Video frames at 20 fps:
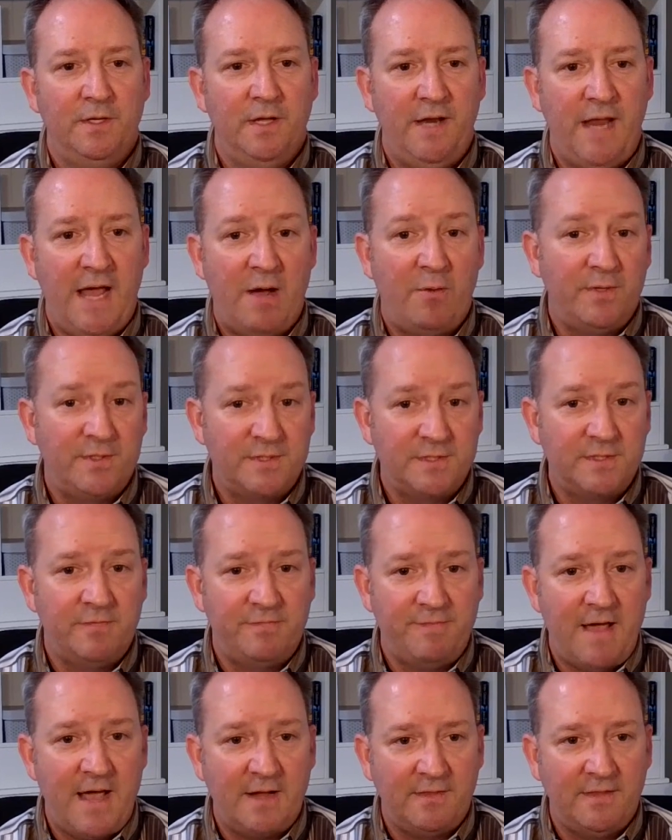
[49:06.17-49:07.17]
And that was the
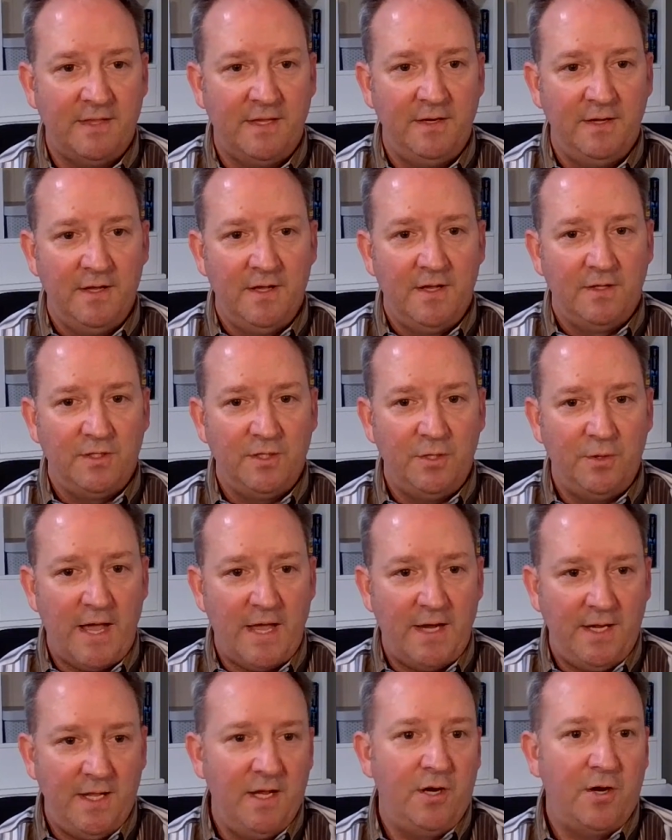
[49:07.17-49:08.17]
fact that you
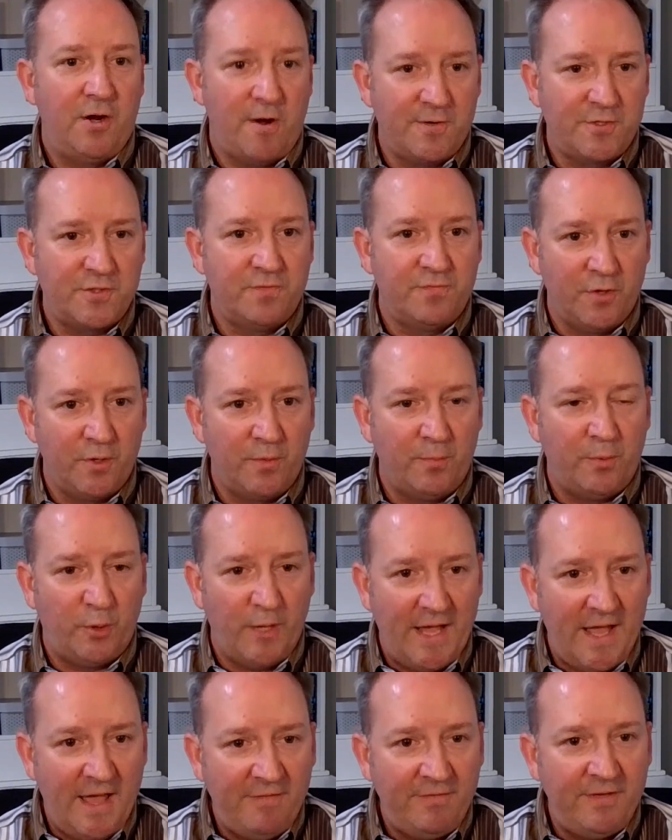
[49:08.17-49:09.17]
had
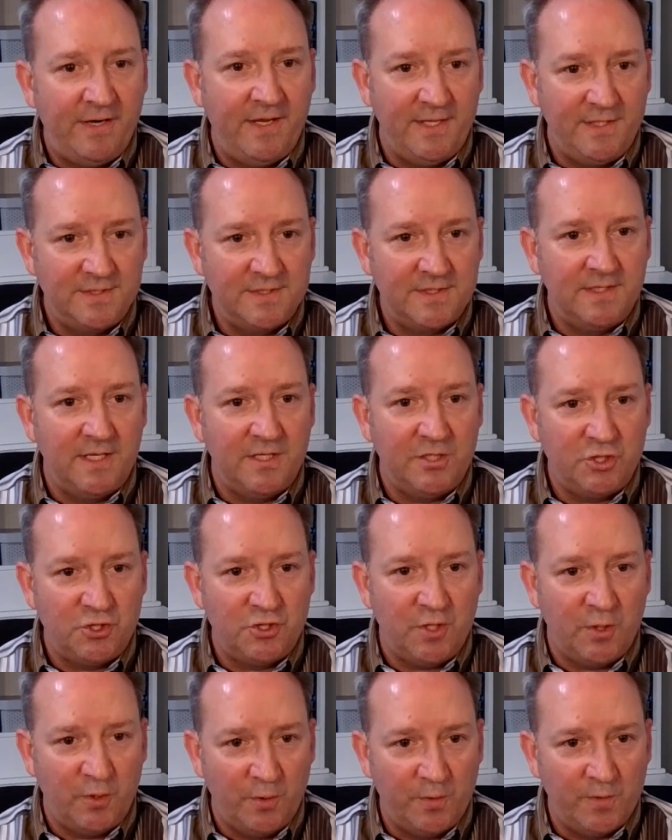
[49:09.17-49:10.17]
incontrovertible evidence that
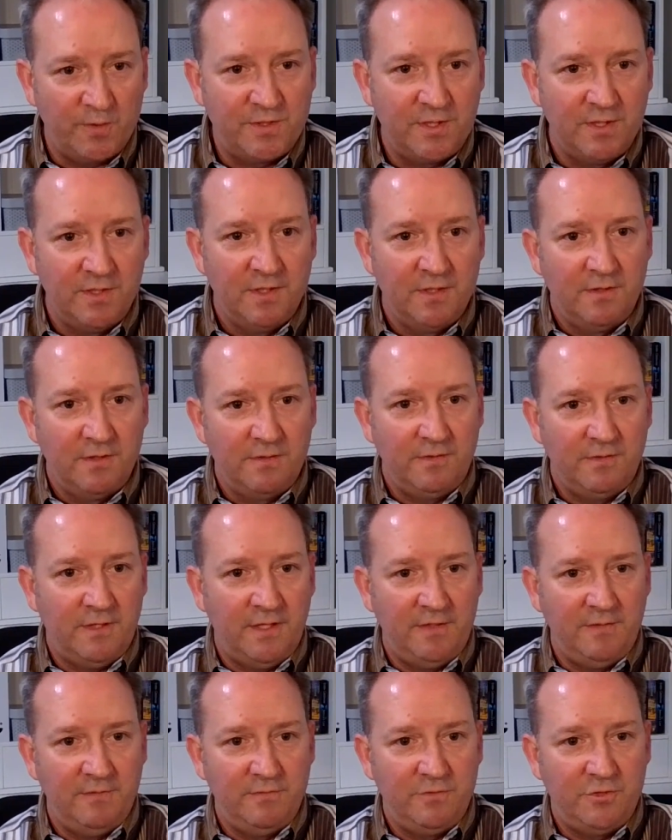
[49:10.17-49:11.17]
shows
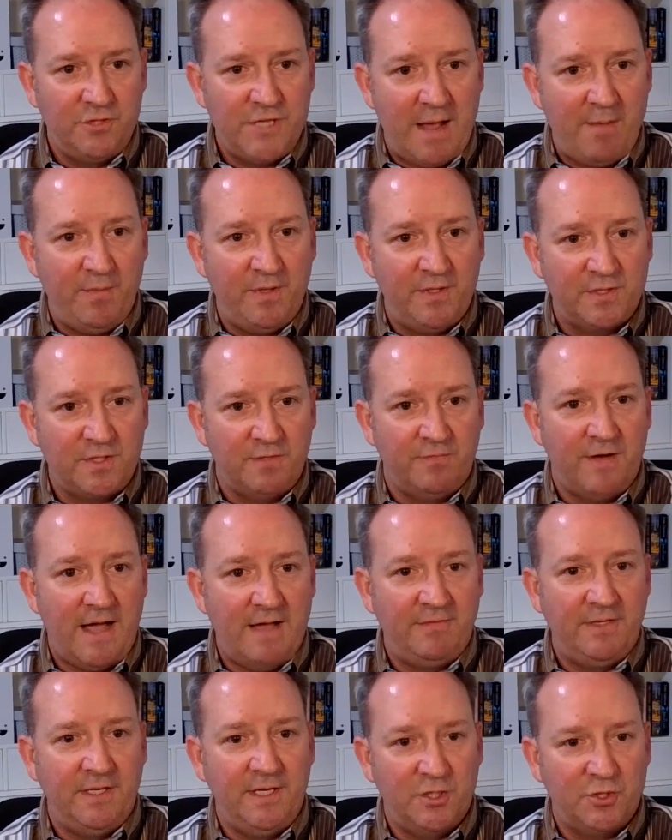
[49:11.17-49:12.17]
that Chapman
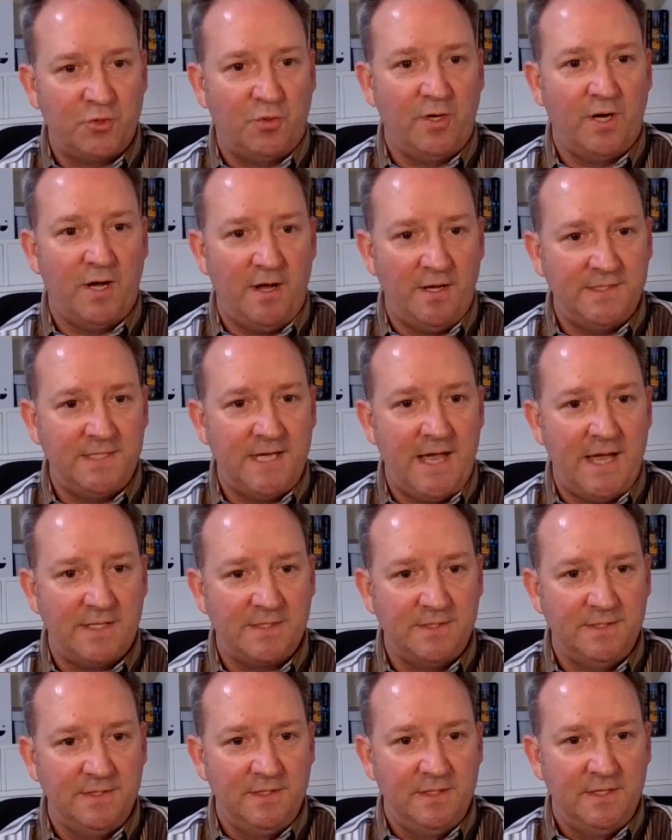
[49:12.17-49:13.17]
survived initial
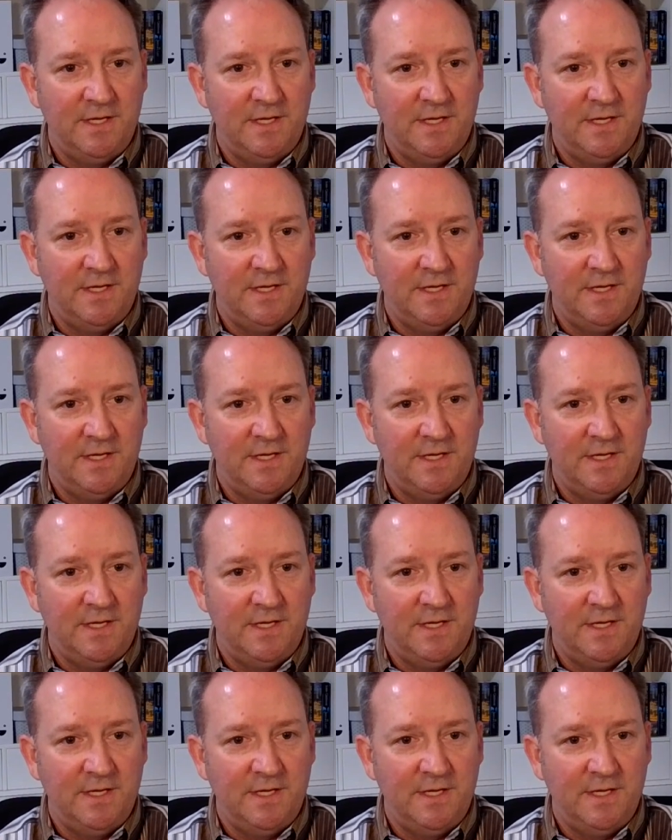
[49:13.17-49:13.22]
contact,